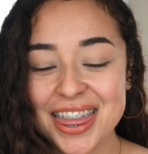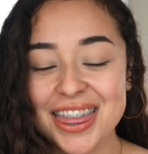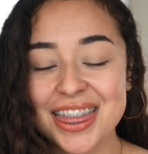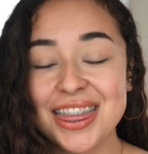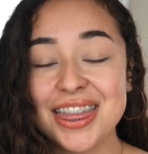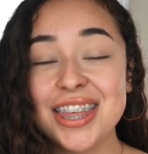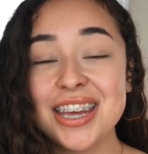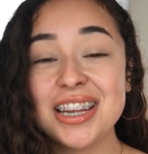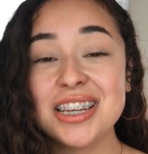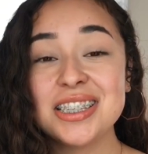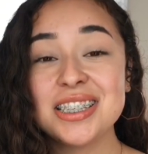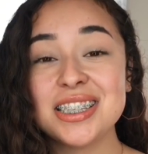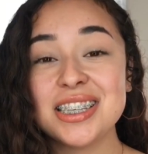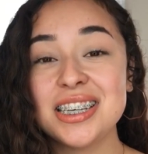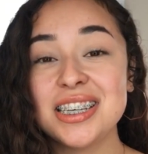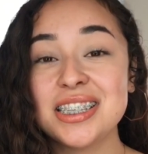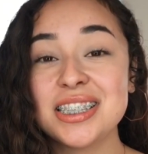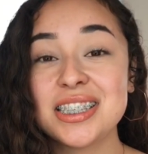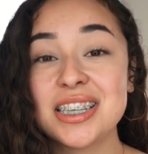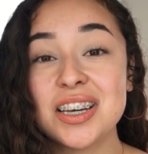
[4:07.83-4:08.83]
This
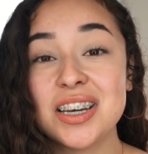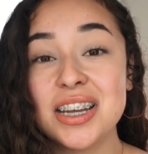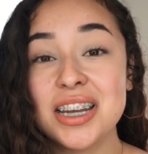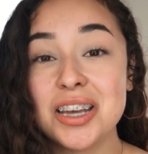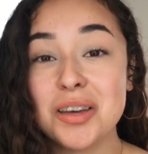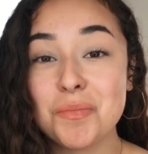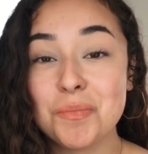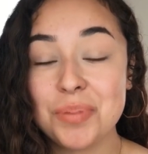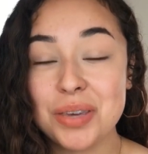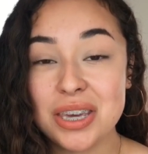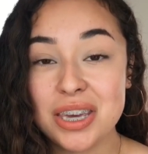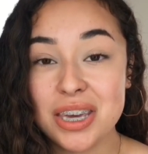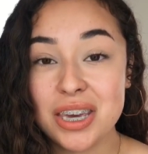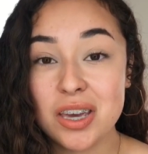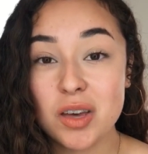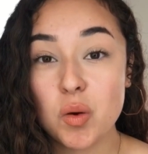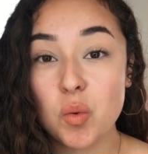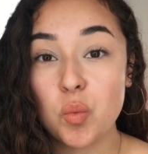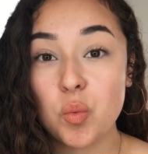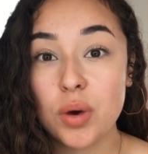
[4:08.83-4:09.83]
is gonna
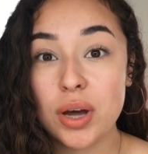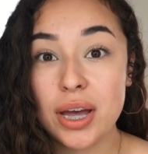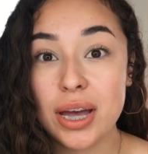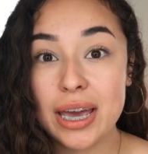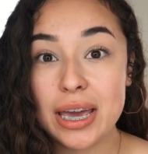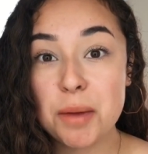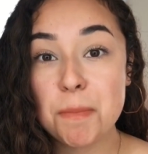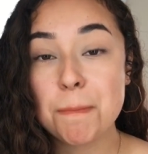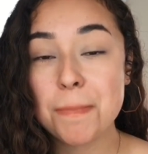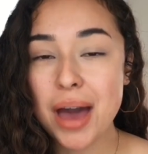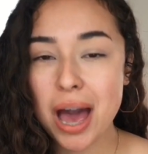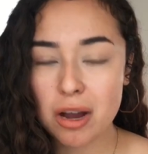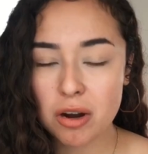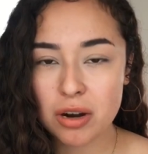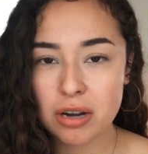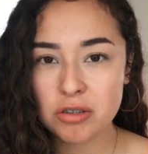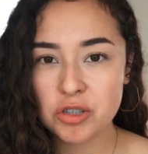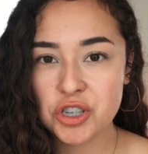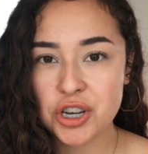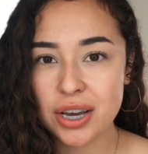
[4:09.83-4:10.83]
be what a
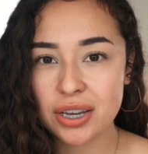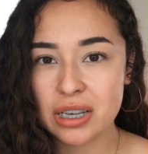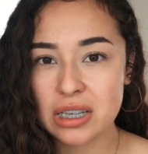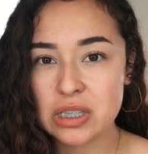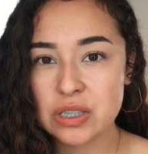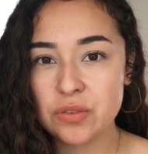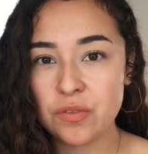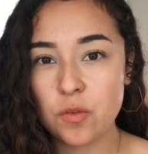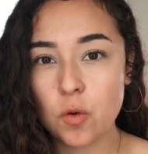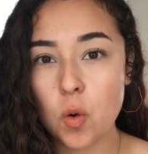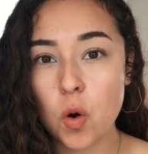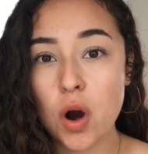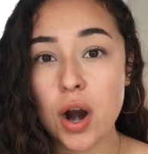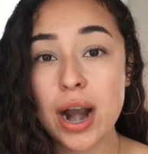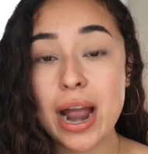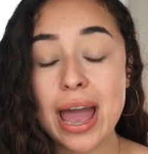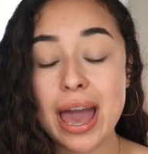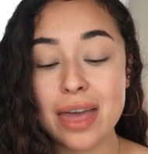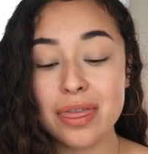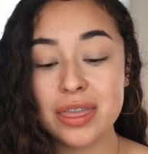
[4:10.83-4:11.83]
background check is
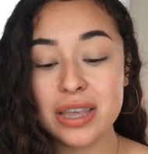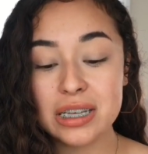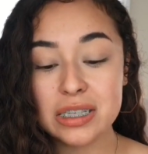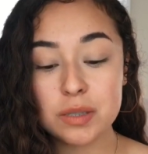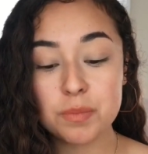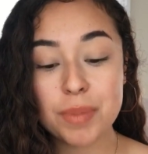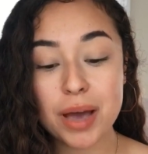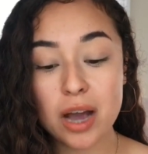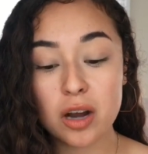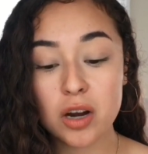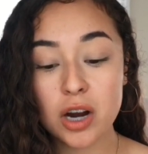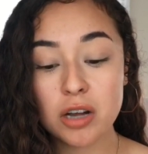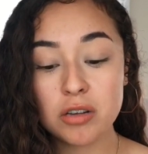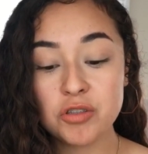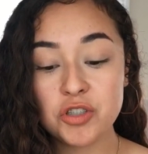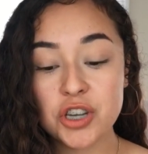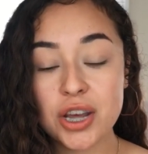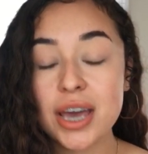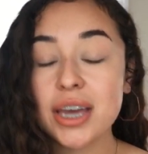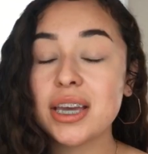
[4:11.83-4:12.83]
for, and this
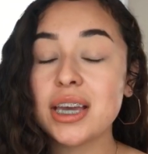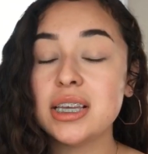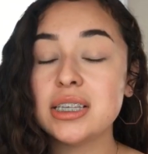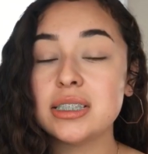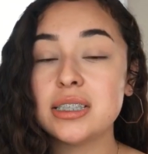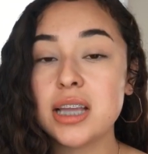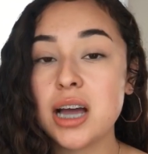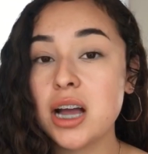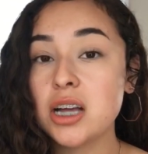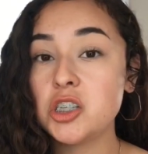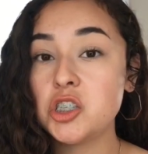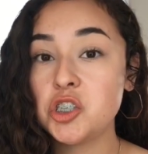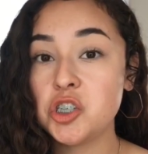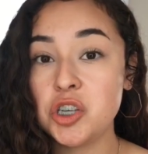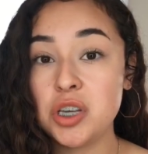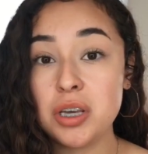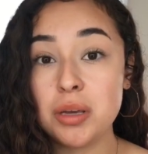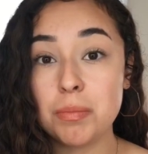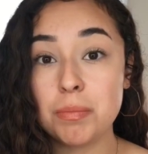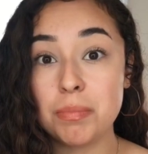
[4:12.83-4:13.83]
background check is not
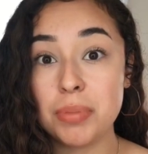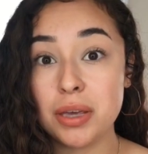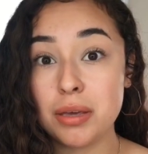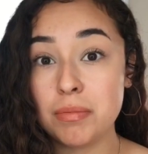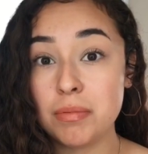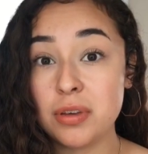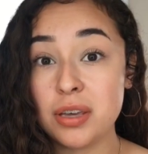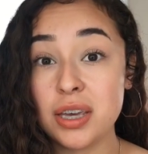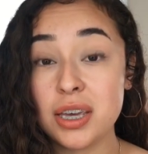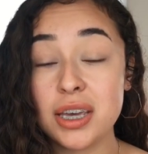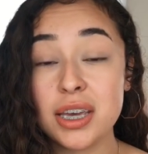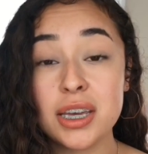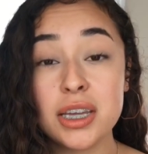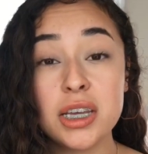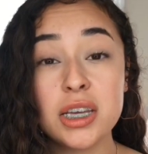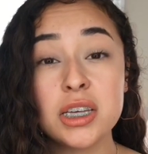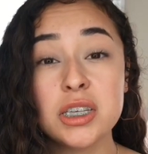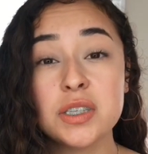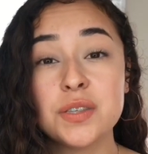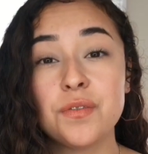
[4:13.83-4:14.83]
cheap, baby.
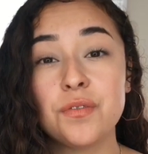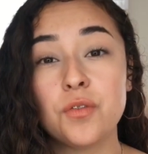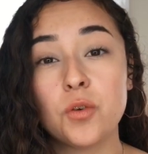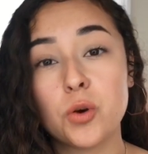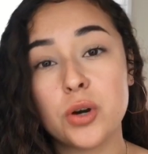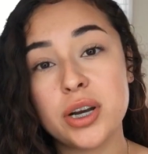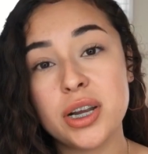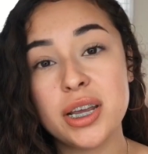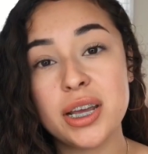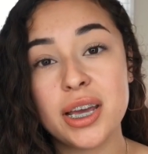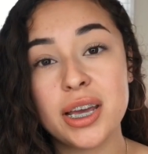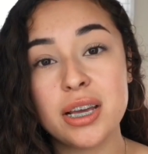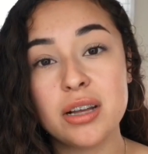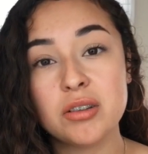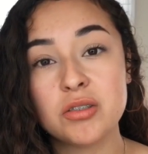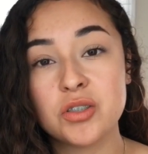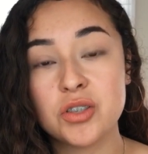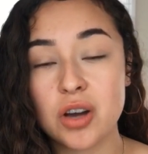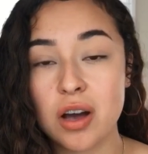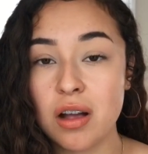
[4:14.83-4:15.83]
It is
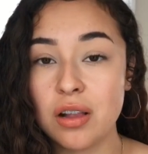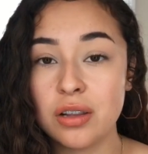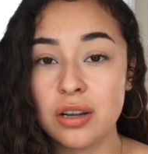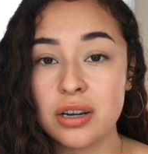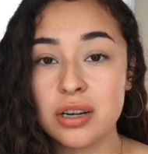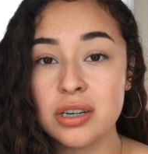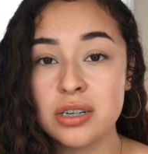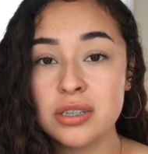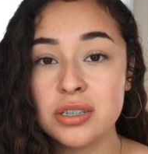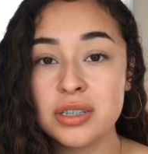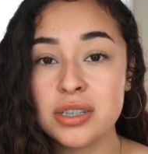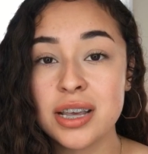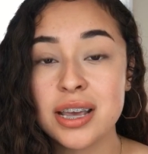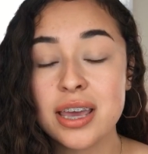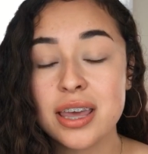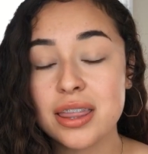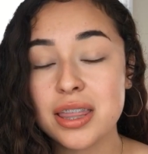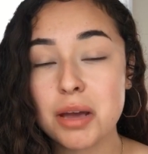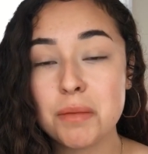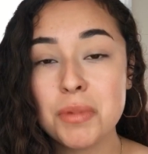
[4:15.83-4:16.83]
$48.
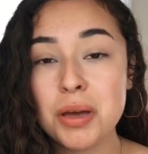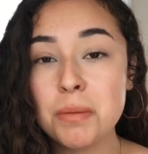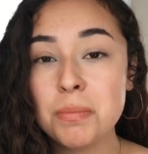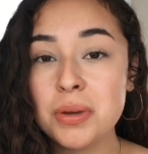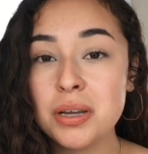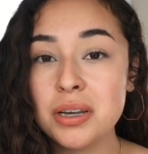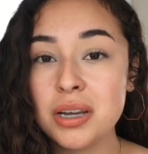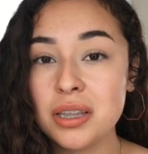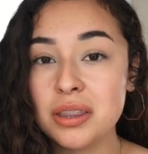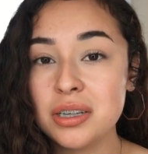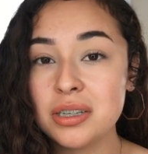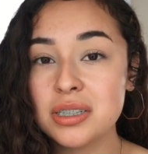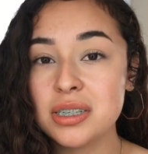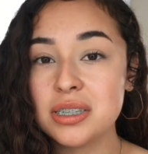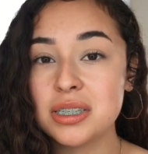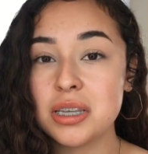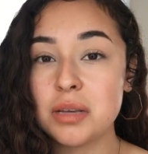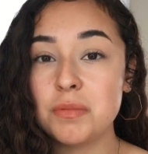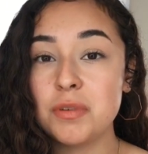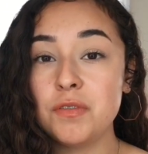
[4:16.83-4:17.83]
That might be nothing to
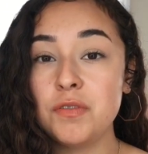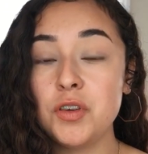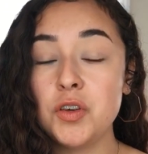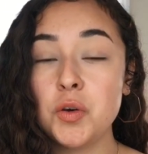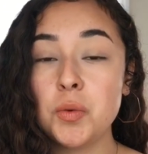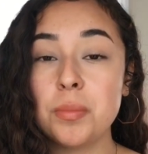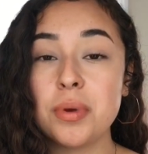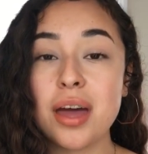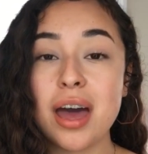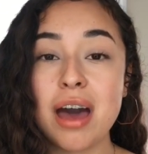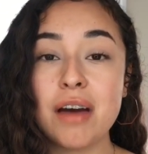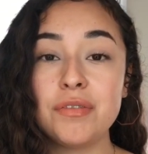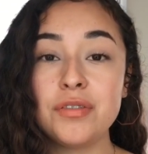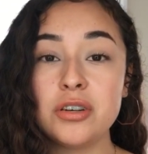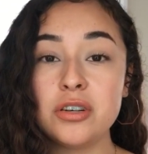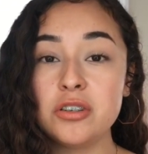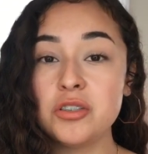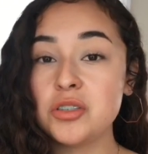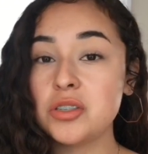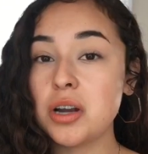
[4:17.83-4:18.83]
some of you, but after
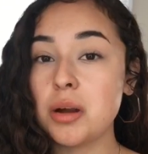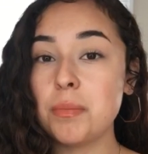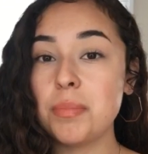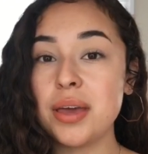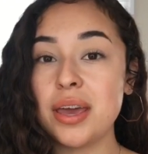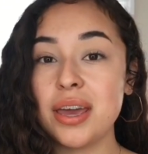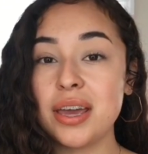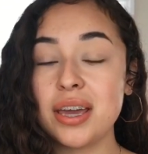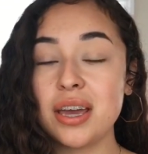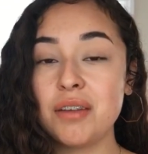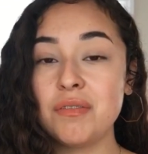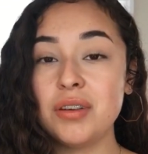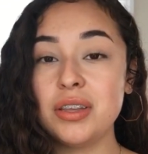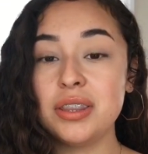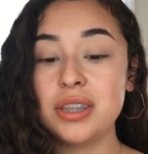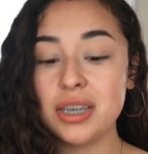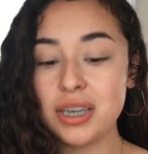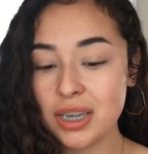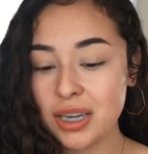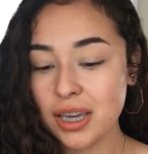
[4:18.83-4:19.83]
you start paying
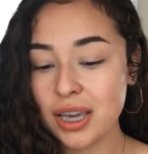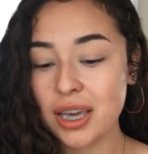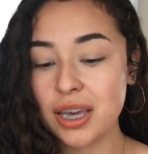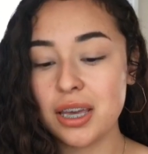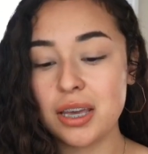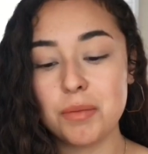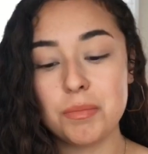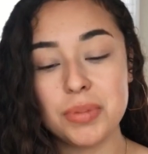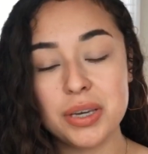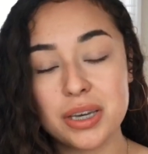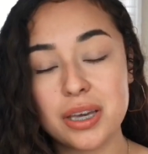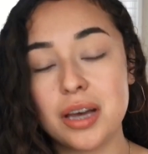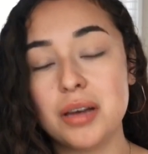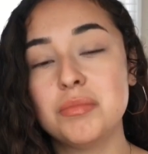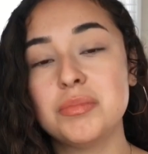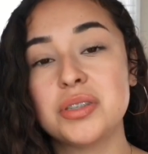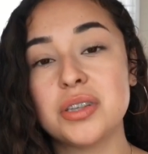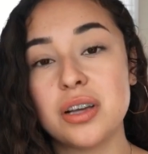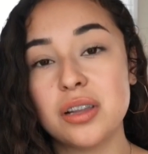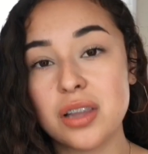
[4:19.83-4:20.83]
everything, it
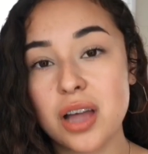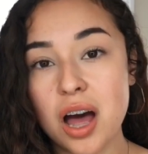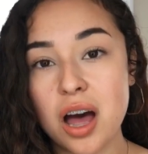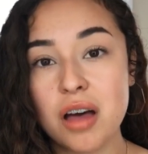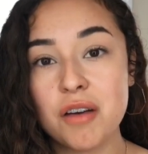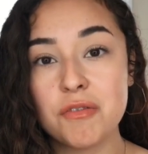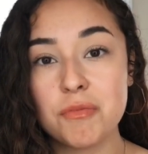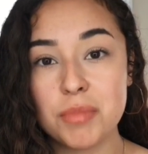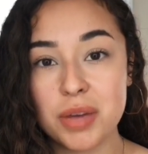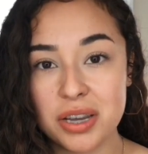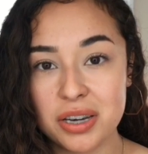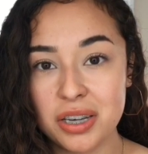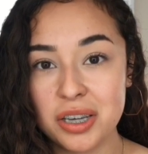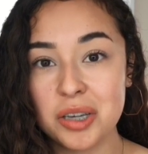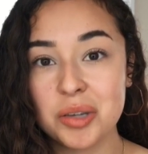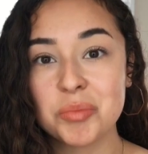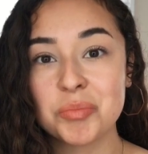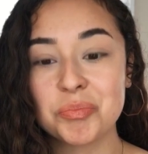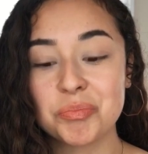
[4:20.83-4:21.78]
becomes a lot of money.